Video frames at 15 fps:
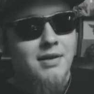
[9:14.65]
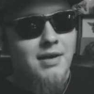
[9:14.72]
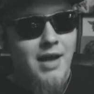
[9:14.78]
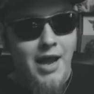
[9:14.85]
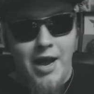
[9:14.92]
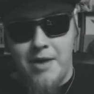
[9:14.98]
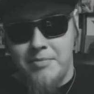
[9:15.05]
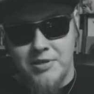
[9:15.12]

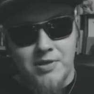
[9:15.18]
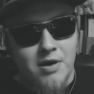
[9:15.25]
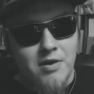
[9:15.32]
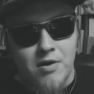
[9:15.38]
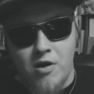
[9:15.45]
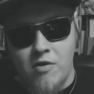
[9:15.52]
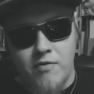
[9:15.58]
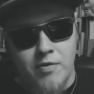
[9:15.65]
Amazon
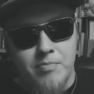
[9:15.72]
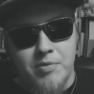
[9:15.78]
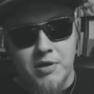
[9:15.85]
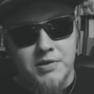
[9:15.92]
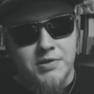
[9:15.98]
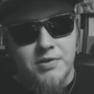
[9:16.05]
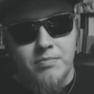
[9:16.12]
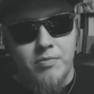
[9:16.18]
overbooks
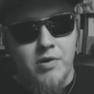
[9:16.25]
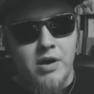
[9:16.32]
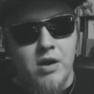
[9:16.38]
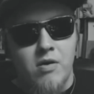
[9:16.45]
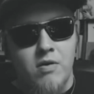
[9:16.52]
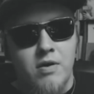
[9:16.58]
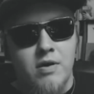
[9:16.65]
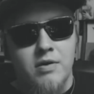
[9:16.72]
the
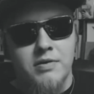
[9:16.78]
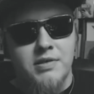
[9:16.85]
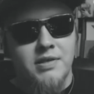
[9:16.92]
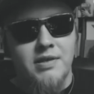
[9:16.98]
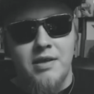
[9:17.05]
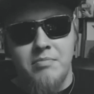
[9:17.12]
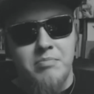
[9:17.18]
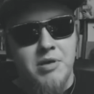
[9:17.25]
pre-orders and
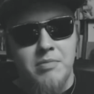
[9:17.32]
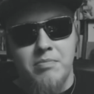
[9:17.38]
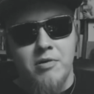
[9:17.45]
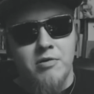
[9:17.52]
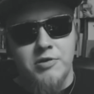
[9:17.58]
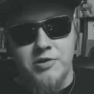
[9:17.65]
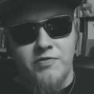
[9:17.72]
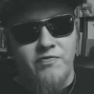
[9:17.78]
then people are
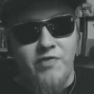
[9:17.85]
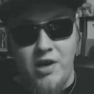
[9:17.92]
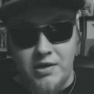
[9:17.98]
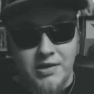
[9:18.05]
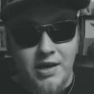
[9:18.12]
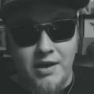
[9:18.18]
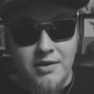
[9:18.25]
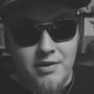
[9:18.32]
just fucked
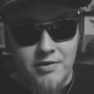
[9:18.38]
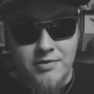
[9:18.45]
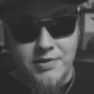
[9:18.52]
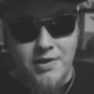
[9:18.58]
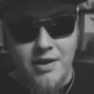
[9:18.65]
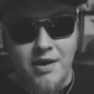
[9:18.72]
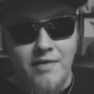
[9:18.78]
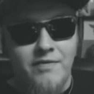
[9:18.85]
out of their
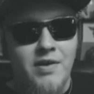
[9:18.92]
stuff.